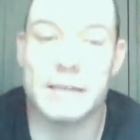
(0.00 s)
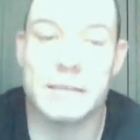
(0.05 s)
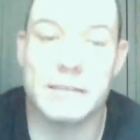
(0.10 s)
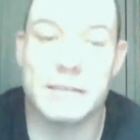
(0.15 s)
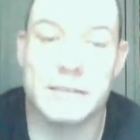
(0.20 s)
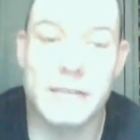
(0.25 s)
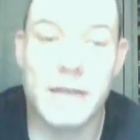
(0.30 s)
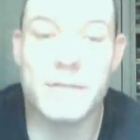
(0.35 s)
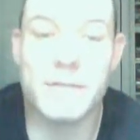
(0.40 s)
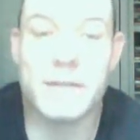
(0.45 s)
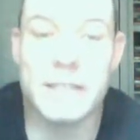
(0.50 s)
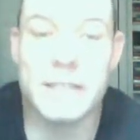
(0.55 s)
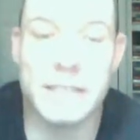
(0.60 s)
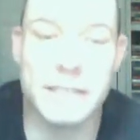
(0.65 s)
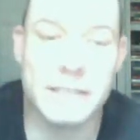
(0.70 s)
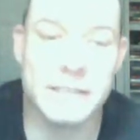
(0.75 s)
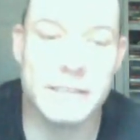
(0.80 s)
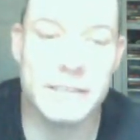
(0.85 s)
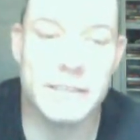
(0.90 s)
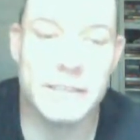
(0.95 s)

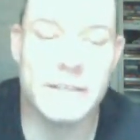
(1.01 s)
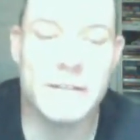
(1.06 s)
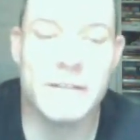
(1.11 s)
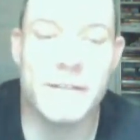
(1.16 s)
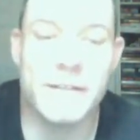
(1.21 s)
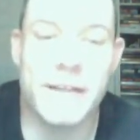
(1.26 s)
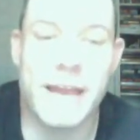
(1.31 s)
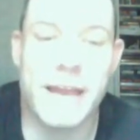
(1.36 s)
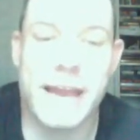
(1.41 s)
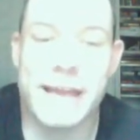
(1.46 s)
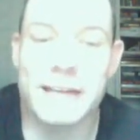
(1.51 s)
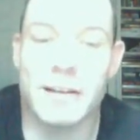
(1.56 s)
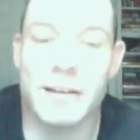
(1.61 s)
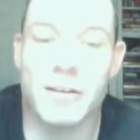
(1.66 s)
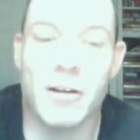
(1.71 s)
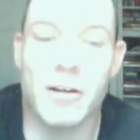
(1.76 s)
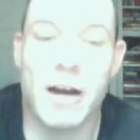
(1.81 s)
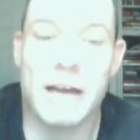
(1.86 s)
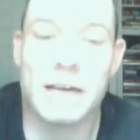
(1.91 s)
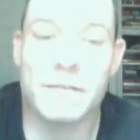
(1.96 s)
70s. And a
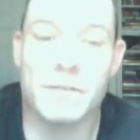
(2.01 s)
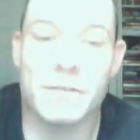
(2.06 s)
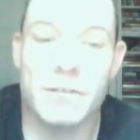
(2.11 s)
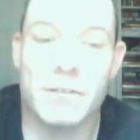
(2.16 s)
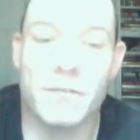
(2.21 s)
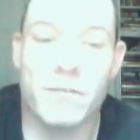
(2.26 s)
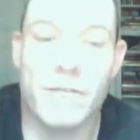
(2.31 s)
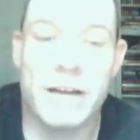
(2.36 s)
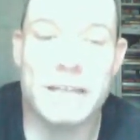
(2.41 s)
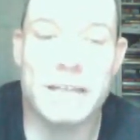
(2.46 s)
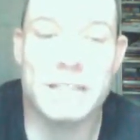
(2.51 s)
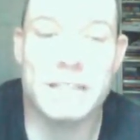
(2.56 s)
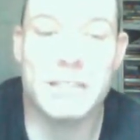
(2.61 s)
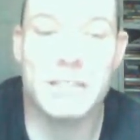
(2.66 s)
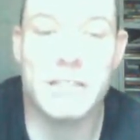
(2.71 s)
lot of the funny